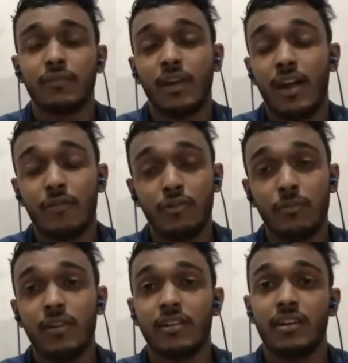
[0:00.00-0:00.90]
We have to
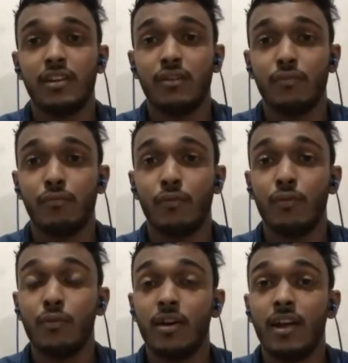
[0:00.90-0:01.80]
be ready for